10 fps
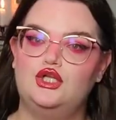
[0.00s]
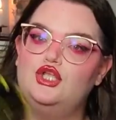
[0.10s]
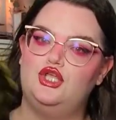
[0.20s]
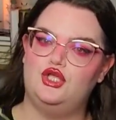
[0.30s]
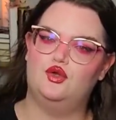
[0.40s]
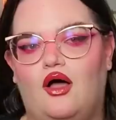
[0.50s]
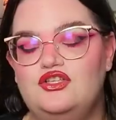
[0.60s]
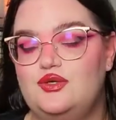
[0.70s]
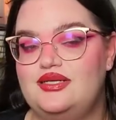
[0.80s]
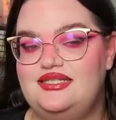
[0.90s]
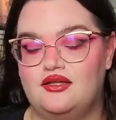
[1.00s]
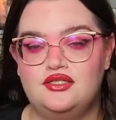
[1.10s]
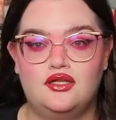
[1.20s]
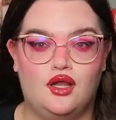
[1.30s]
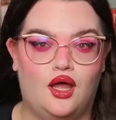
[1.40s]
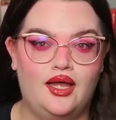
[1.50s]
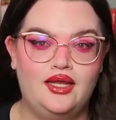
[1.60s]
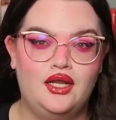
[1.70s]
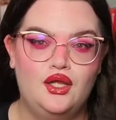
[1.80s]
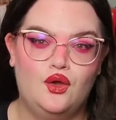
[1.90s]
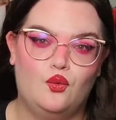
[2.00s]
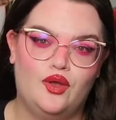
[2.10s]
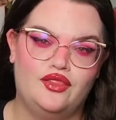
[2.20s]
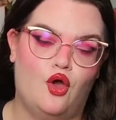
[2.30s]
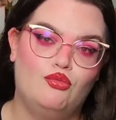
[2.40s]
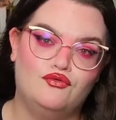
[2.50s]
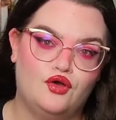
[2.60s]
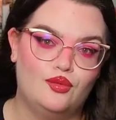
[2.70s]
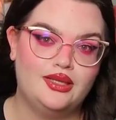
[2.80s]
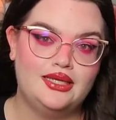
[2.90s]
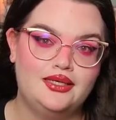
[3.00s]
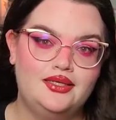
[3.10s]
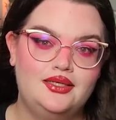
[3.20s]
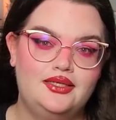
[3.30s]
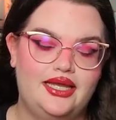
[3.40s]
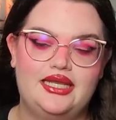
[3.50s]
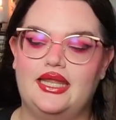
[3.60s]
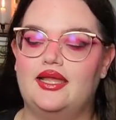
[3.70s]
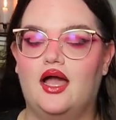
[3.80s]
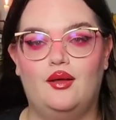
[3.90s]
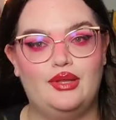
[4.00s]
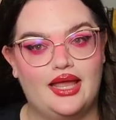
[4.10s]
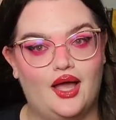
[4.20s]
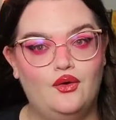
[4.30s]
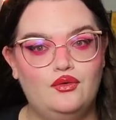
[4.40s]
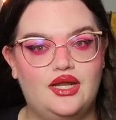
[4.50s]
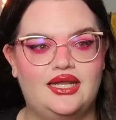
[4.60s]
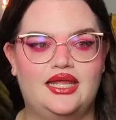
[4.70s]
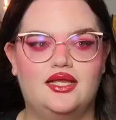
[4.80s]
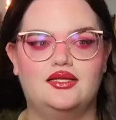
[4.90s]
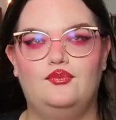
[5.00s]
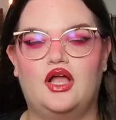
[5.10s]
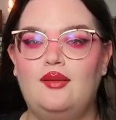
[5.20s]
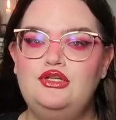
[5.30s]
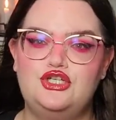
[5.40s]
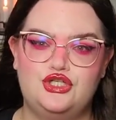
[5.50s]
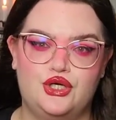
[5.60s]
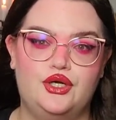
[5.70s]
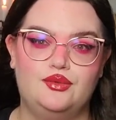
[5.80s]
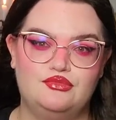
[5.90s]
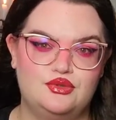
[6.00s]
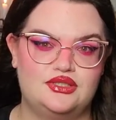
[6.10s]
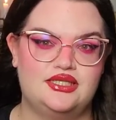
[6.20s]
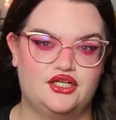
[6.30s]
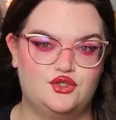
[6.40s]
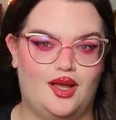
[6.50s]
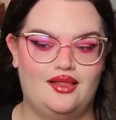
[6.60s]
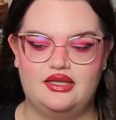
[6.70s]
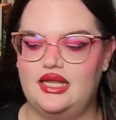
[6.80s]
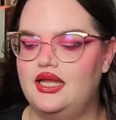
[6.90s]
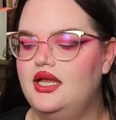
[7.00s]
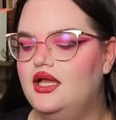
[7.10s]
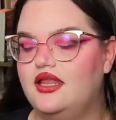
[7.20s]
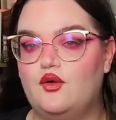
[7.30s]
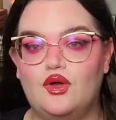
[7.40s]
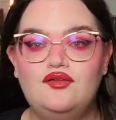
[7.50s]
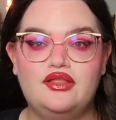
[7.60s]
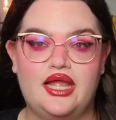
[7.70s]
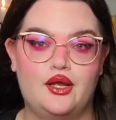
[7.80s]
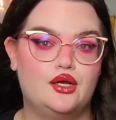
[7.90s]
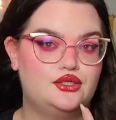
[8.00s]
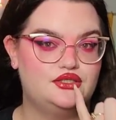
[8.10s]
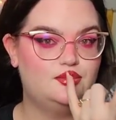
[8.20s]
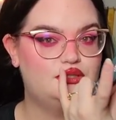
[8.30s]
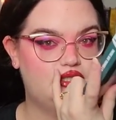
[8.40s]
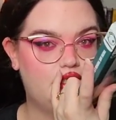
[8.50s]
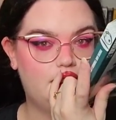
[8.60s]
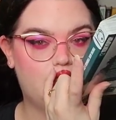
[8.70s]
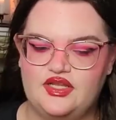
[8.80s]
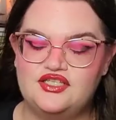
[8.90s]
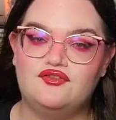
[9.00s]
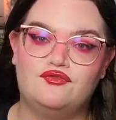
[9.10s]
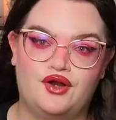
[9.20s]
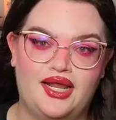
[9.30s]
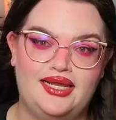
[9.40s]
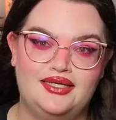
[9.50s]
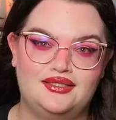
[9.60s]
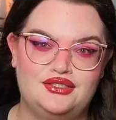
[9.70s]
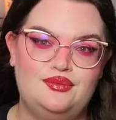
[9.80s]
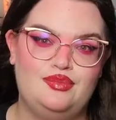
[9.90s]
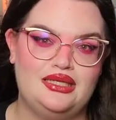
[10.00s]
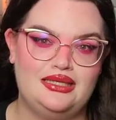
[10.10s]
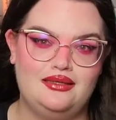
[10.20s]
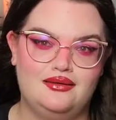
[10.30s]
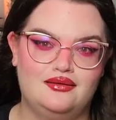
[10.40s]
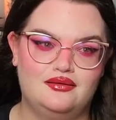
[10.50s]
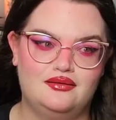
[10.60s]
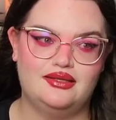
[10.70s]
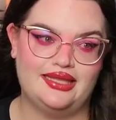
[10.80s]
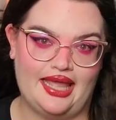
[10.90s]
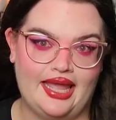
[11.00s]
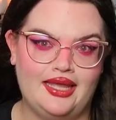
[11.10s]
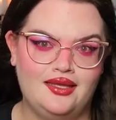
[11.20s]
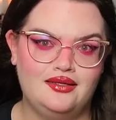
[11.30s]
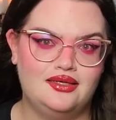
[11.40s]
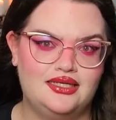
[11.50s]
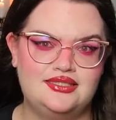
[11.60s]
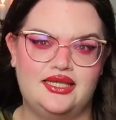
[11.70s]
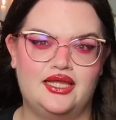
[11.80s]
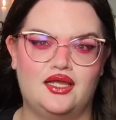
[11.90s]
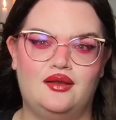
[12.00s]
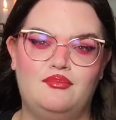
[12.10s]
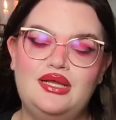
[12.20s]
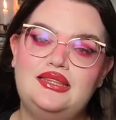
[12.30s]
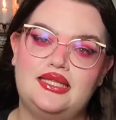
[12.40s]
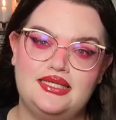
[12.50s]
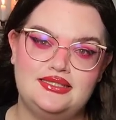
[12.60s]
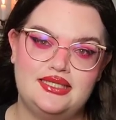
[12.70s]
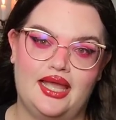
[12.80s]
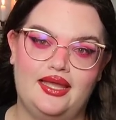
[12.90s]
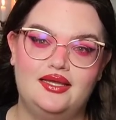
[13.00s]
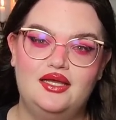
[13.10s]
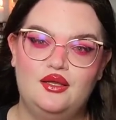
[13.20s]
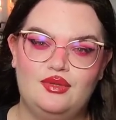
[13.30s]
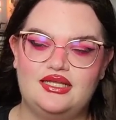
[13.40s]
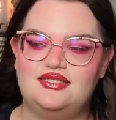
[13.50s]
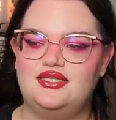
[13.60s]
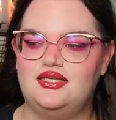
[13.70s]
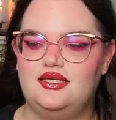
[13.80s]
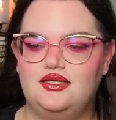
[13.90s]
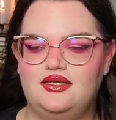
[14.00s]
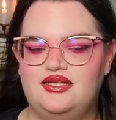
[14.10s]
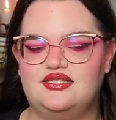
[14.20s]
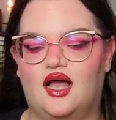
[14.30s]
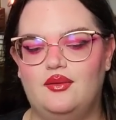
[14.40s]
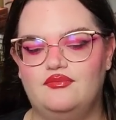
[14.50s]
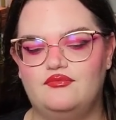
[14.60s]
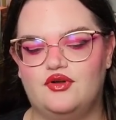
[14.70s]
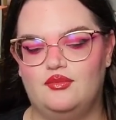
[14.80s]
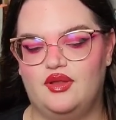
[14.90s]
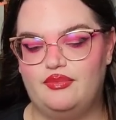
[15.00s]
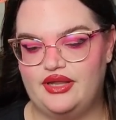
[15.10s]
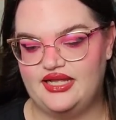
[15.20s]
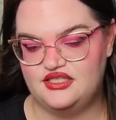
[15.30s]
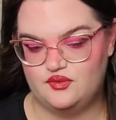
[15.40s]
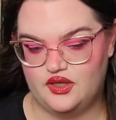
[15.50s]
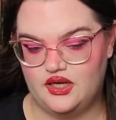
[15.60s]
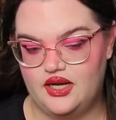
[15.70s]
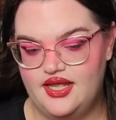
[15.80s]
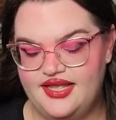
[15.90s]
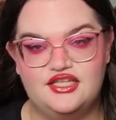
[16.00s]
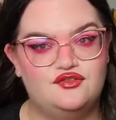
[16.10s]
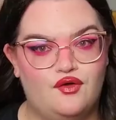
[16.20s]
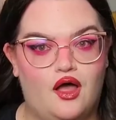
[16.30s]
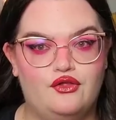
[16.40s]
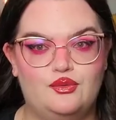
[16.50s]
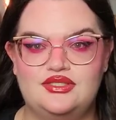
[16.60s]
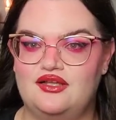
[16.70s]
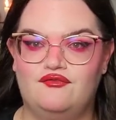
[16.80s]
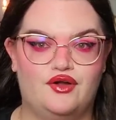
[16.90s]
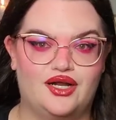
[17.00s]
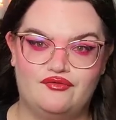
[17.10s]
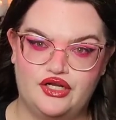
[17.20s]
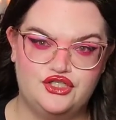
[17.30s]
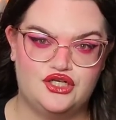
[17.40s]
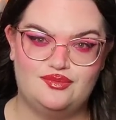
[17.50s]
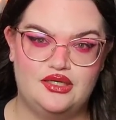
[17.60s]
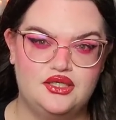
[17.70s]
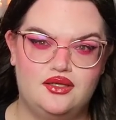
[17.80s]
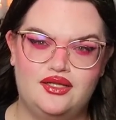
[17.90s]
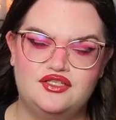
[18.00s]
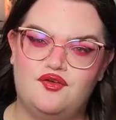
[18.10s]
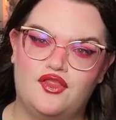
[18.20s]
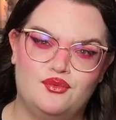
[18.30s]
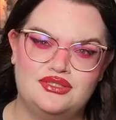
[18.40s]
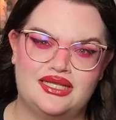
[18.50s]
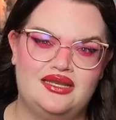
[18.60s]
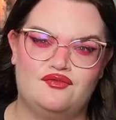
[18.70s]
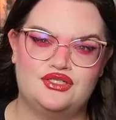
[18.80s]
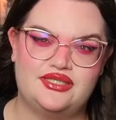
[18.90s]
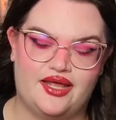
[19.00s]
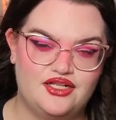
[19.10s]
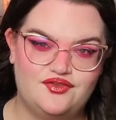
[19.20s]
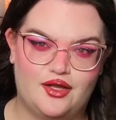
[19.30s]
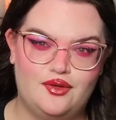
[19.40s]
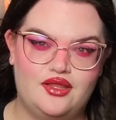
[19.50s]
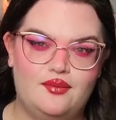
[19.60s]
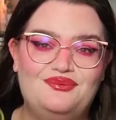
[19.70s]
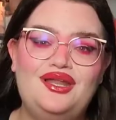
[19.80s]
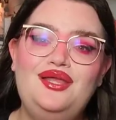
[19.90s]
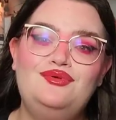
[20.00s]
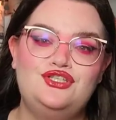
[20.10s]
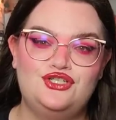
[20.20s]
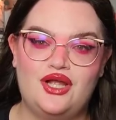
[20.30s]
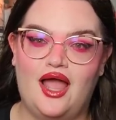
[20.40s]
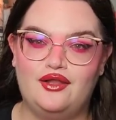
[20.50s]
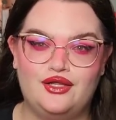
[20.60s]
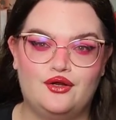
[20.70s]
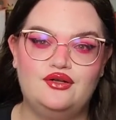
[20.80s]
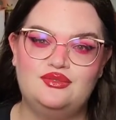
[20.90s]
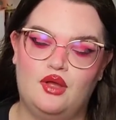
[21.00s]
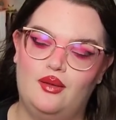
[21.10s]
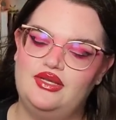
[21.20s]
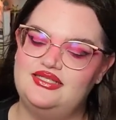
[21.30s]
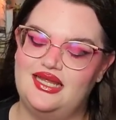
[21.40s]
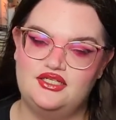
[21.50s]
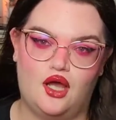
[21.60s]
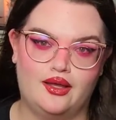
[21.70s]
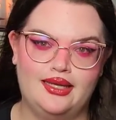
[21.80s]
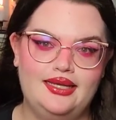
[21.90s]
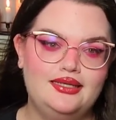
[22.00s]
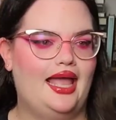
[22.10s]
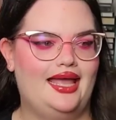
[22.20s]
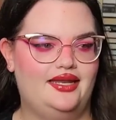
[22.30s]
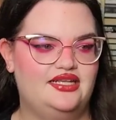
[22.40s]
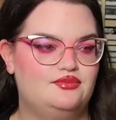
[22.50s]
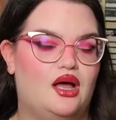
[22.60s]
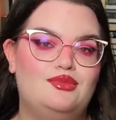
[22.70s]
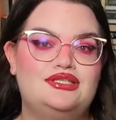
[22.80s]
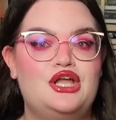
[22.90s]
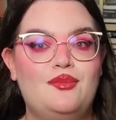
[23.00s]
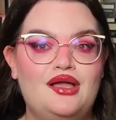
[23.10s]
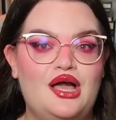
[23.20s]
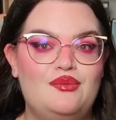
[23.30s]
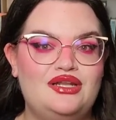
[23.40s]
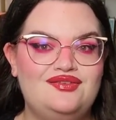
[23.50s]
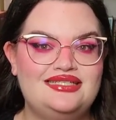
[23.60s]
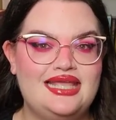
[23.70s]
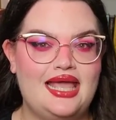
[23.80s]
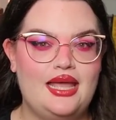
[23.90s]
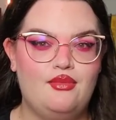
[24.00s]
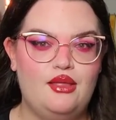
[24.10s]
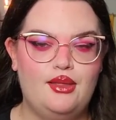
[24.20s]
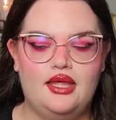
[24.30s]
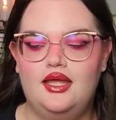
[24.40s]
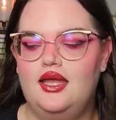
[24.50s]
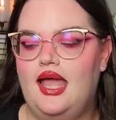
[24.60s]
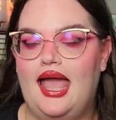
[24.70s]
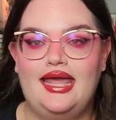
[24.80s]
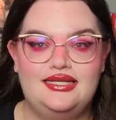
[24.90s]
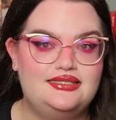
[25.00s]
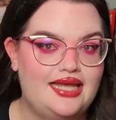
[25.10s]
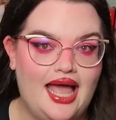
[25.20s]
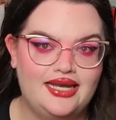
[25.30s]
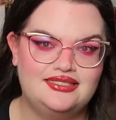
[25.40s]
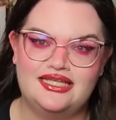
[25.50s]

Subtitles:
cute. Also, it dealt a lot with homophobia and like coming out and like coming to terms with sexuality. Like, one of the characters in particular is afraid to be gay and to like admit that he's gay because he's come from a place where his father was like very, very judgmental, and his father was like never satisfied with him. When he was a child, he heard his mom and his dad talking, and his mom was like, oh my god, what if he's gay, blah, blah. And his dad is